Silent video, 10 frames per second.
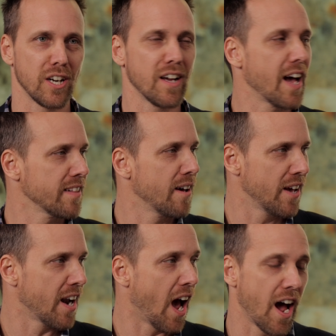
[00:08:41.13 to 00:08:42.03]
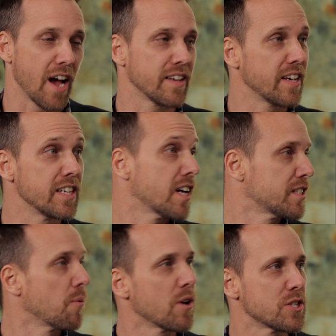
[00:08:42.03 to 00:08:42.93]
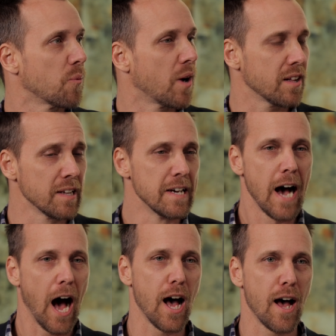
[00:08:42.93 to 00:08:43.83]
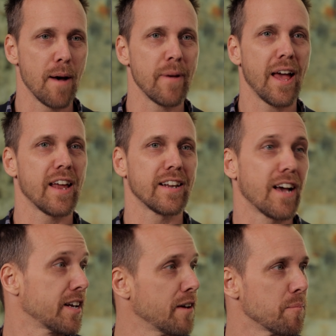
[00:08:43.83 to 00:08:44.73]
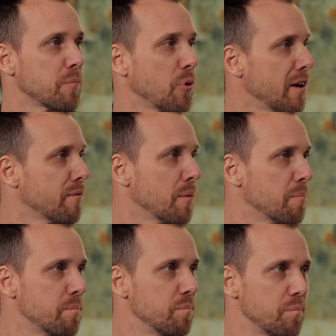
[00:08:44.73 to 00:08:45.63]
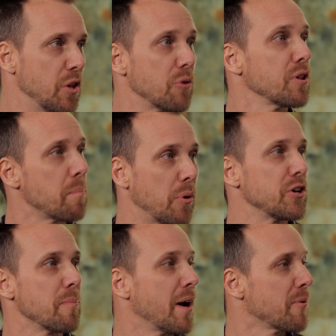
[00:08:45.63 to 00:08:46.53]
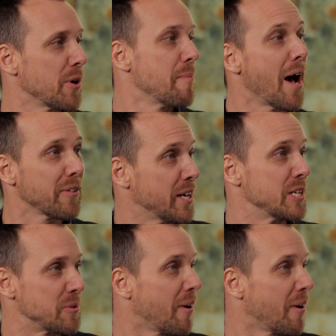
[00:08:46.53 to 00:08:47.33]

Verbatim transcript: He I, I love it. Well. it. I, I, he does. He wears it well, um, and got to give him credit for literally putting your money where your mouth is.